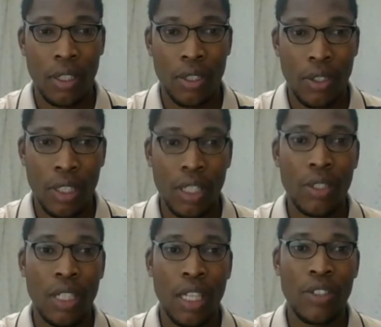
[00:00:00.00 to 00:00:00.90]
So you need to
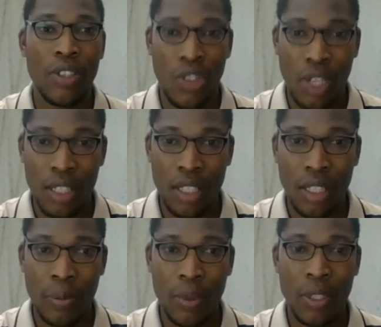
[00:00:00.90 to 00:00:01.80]
get your
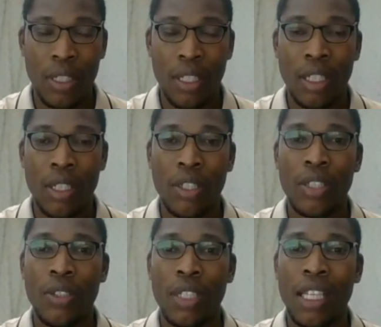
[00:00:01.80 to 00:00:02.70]
transcript. You need
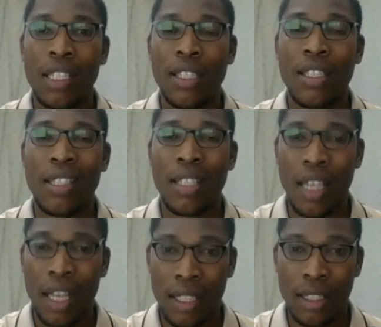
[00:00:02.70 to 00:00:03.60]
to get it
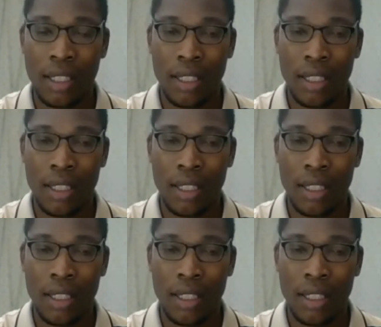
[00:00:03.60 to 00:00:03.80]
scanned.